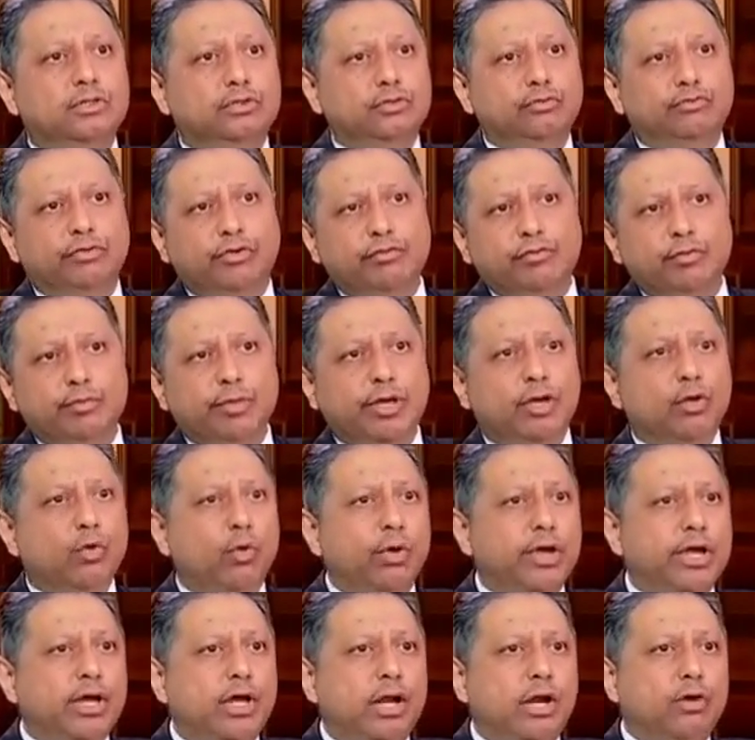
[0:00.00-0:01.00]
So we will be
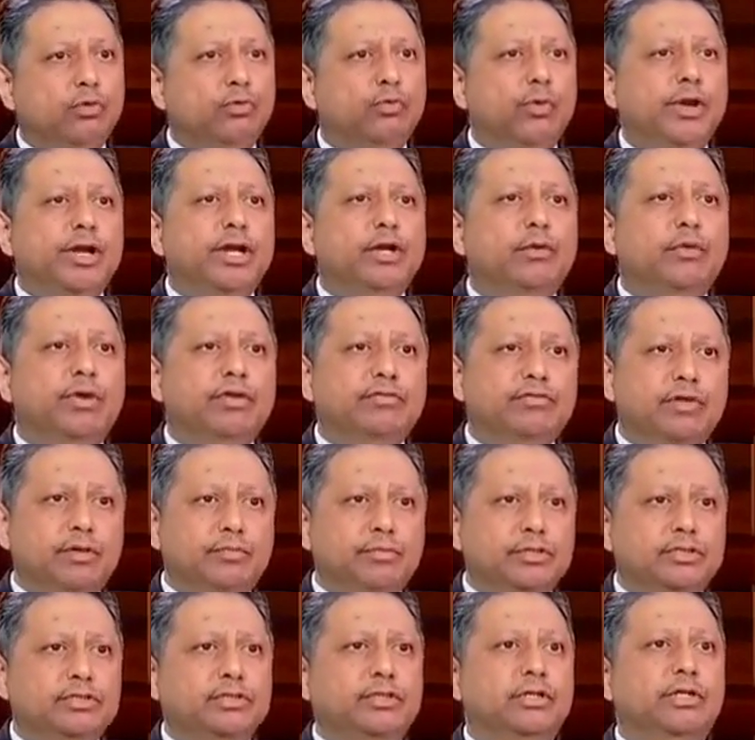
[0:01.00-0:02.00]
growing around
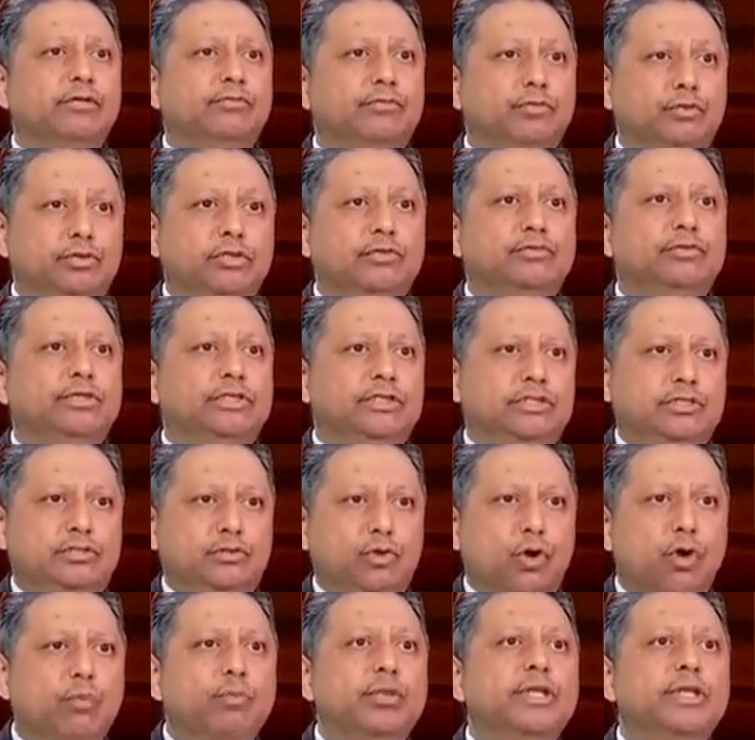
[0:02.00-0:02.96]
20-25% in future, which is